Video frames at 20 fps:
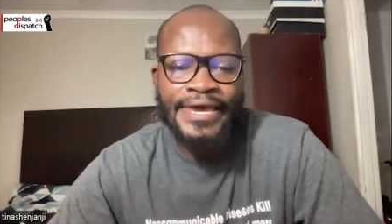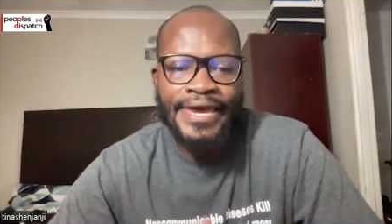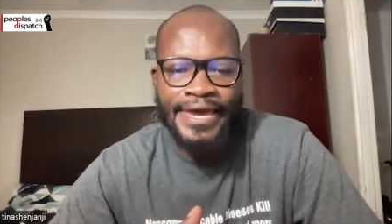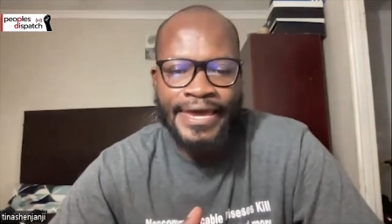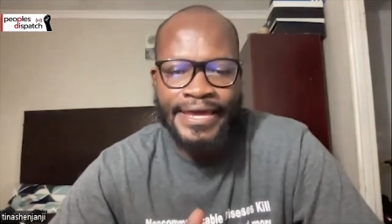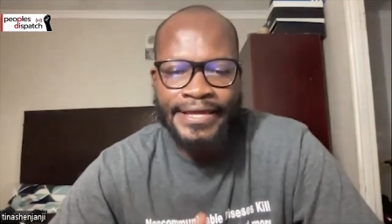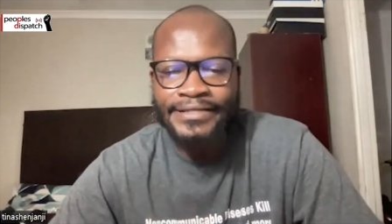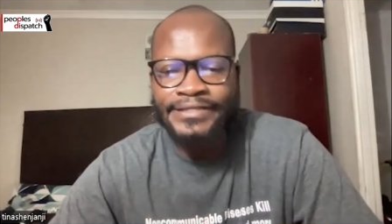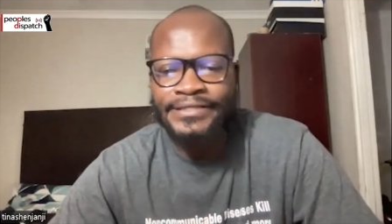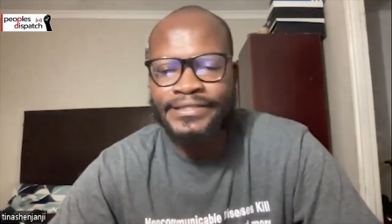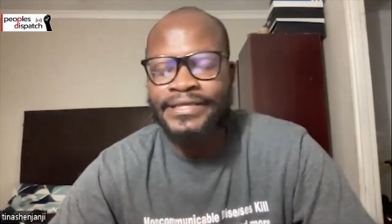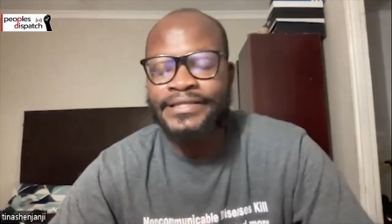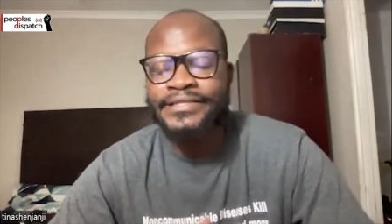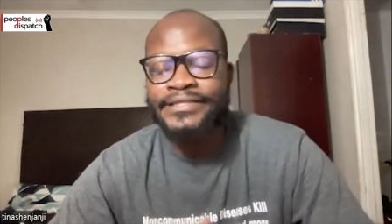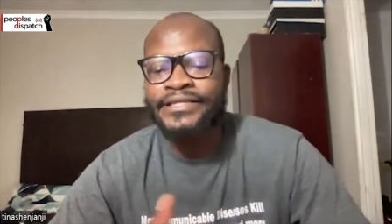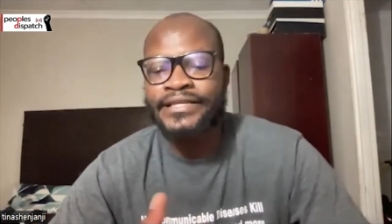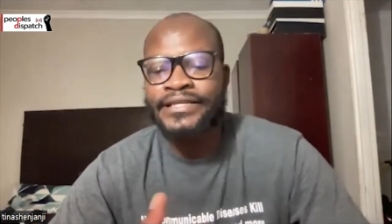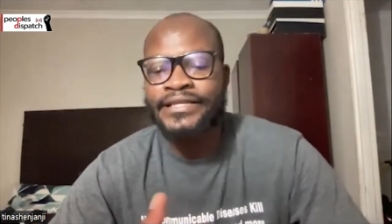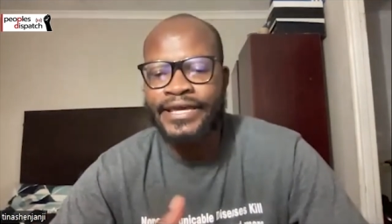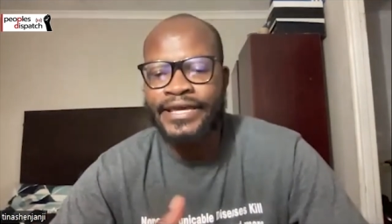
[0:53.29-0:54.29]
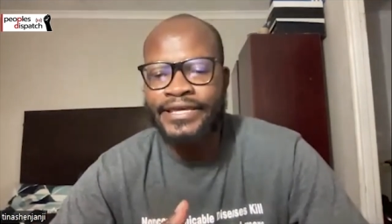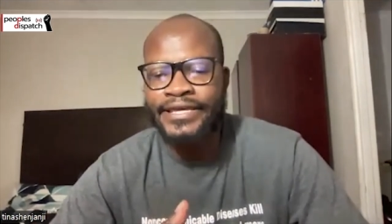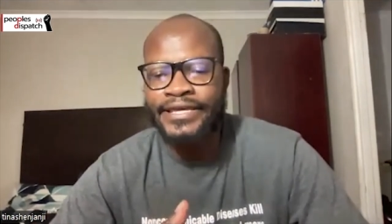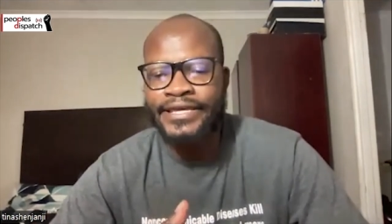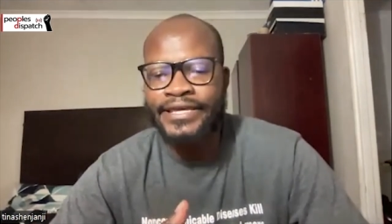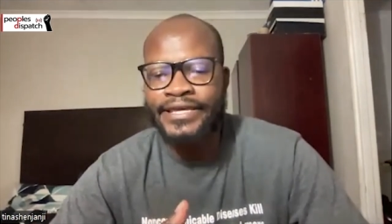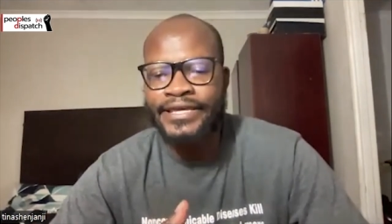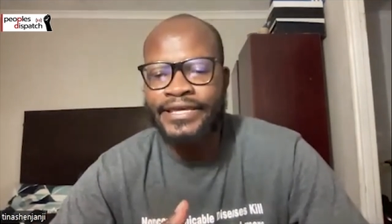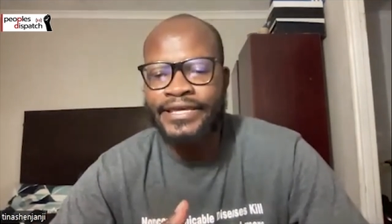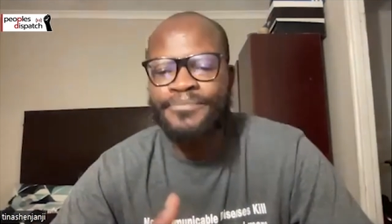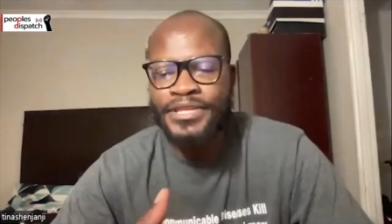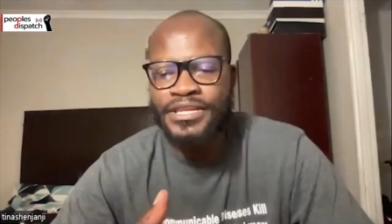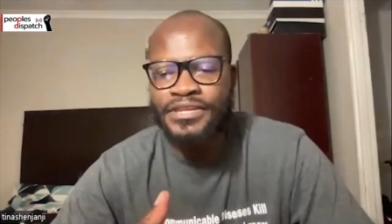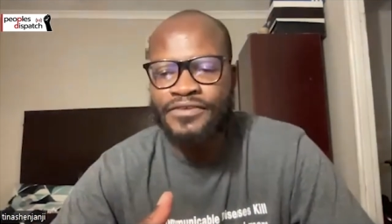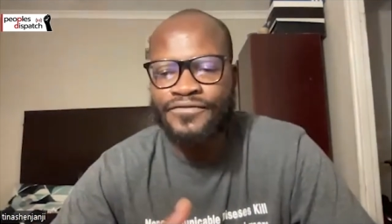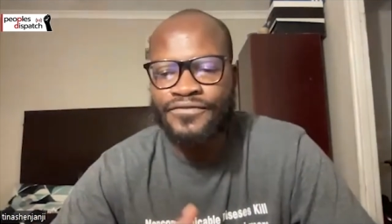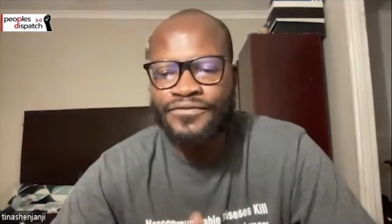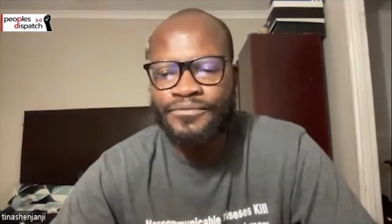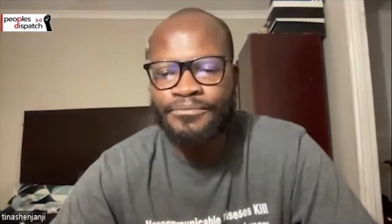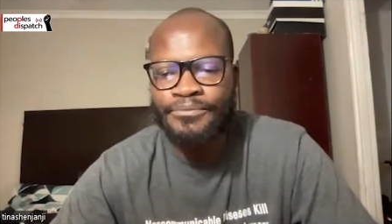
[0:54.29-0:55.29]
and the delaying of
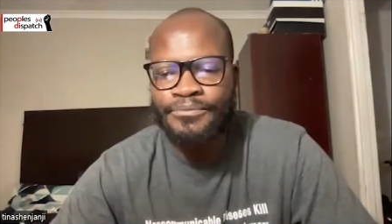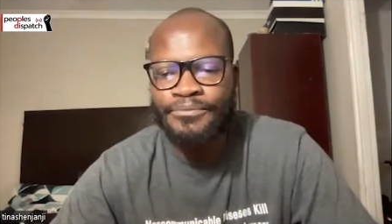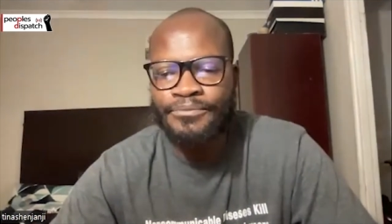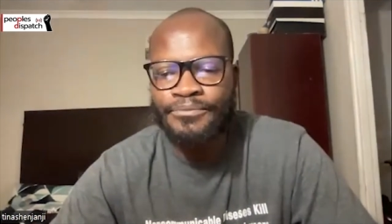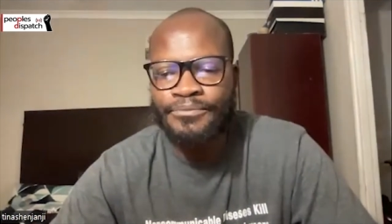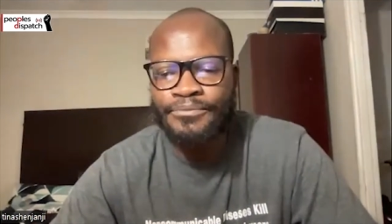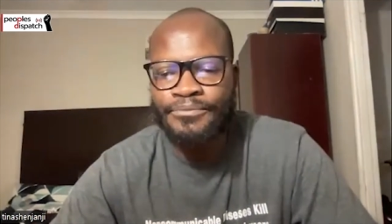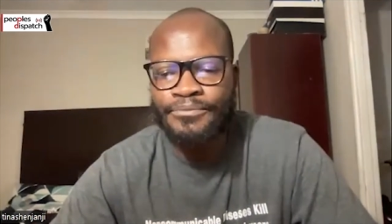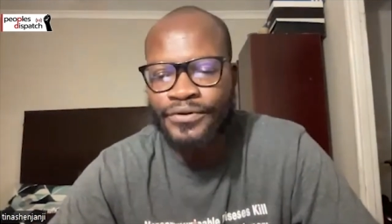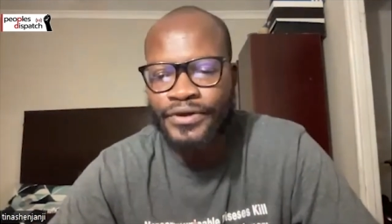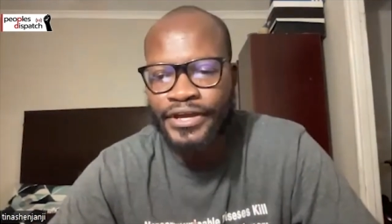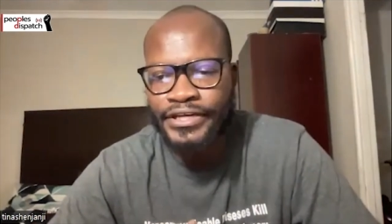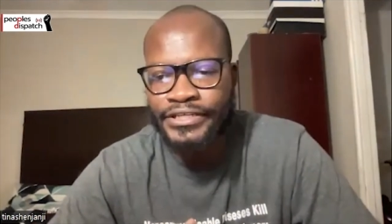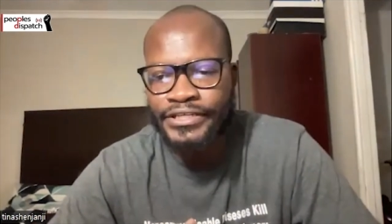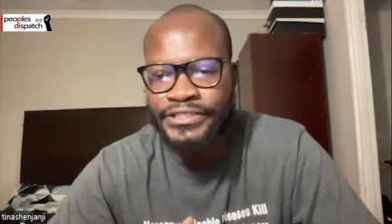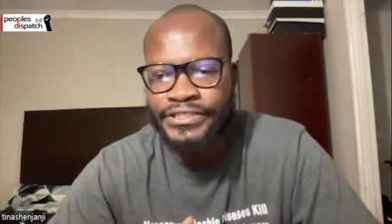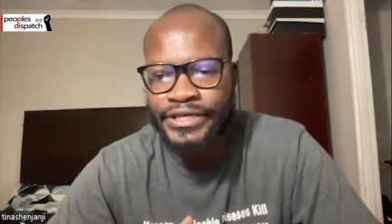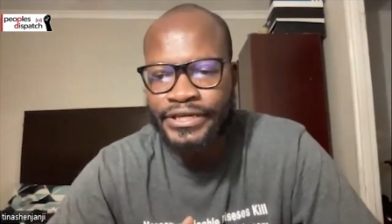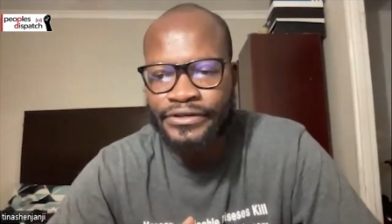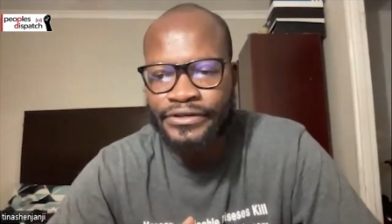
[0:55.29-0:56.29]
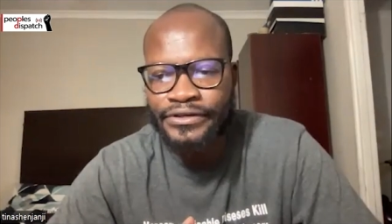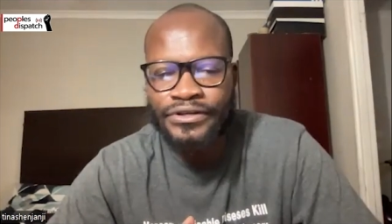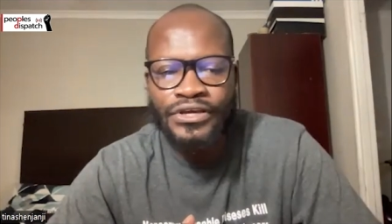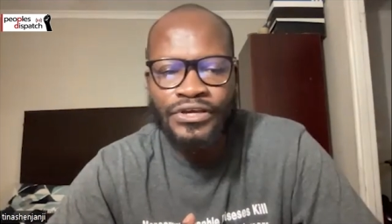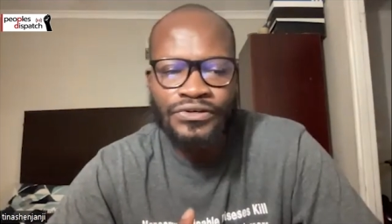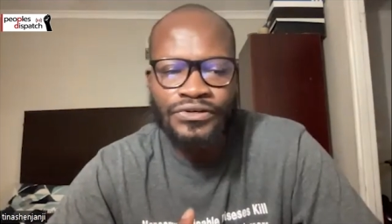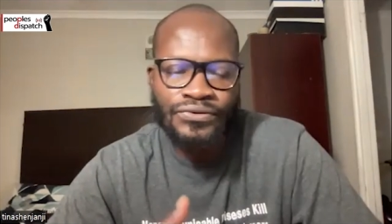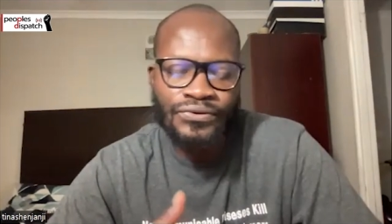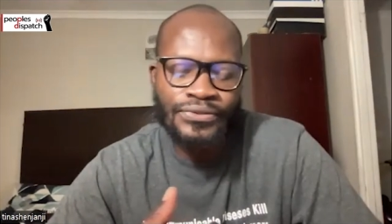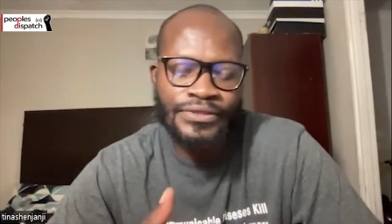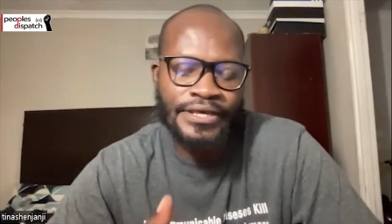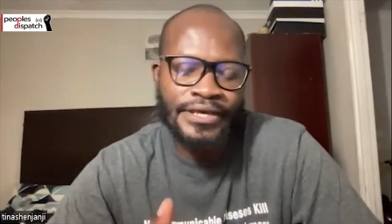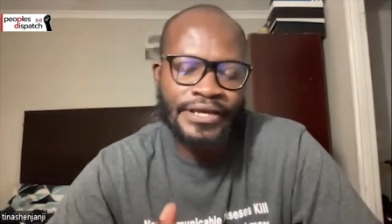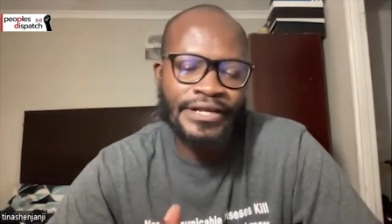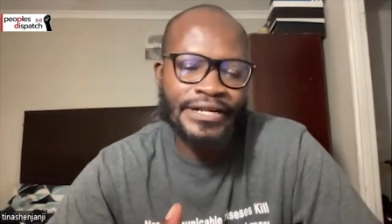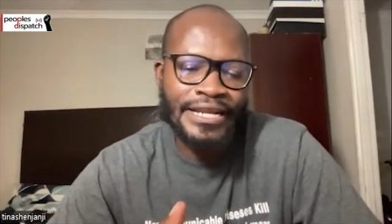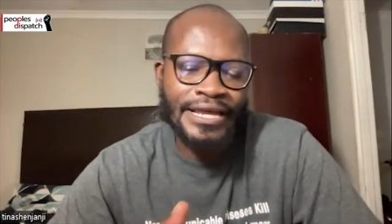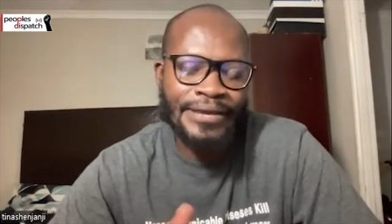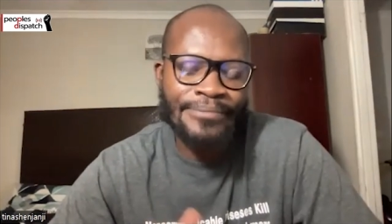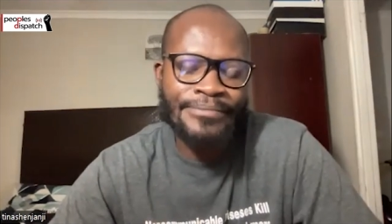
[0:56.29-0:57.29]
meaningful, meaningful action to the
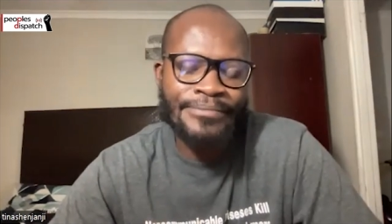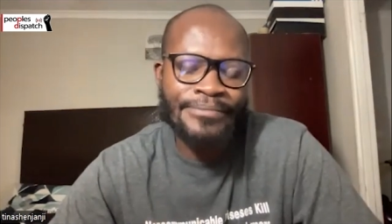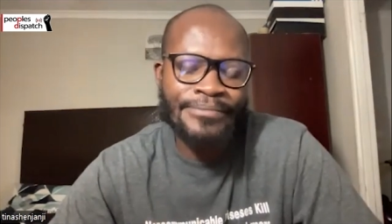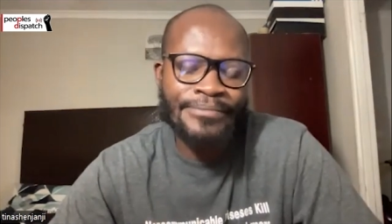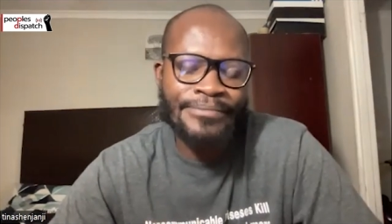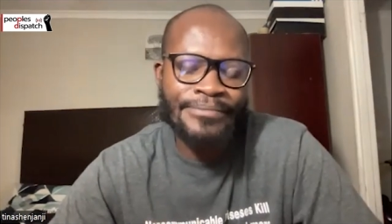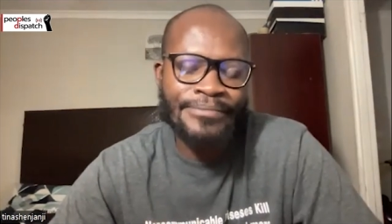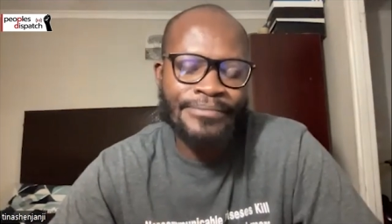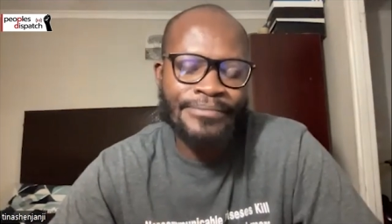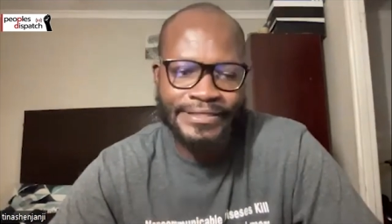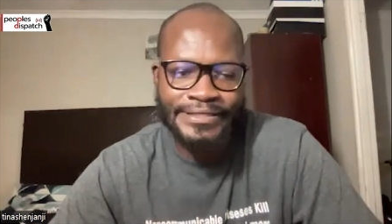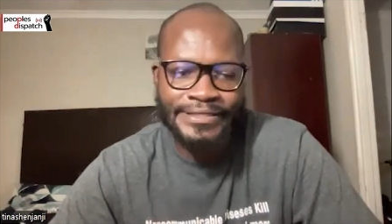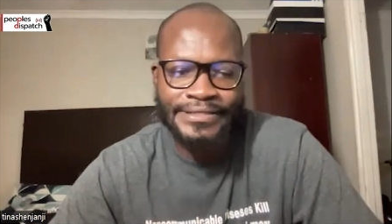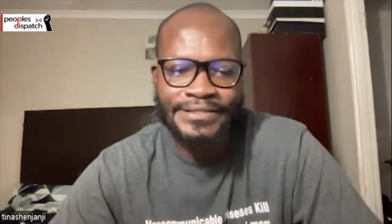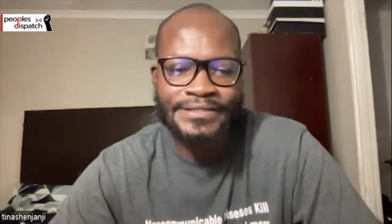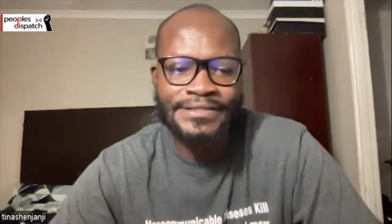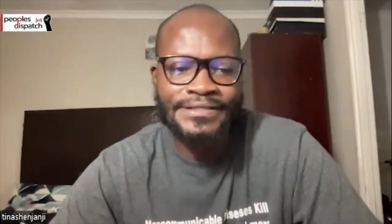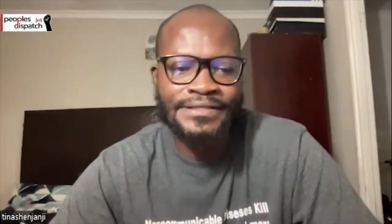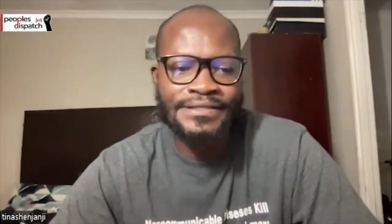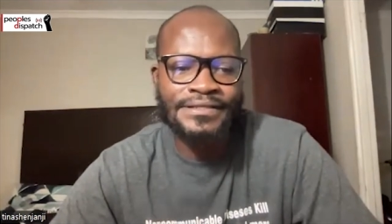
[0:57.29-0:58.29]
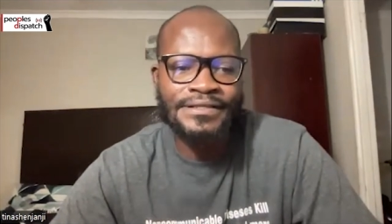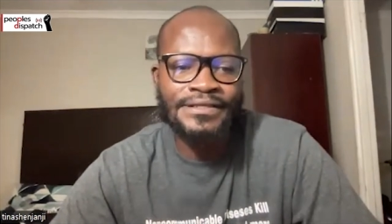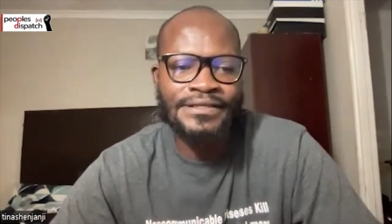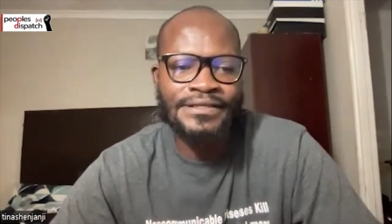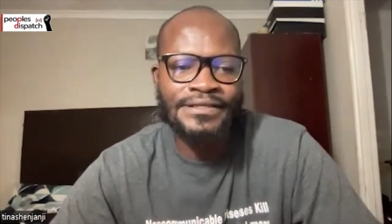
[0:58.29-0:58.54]
climate crisis.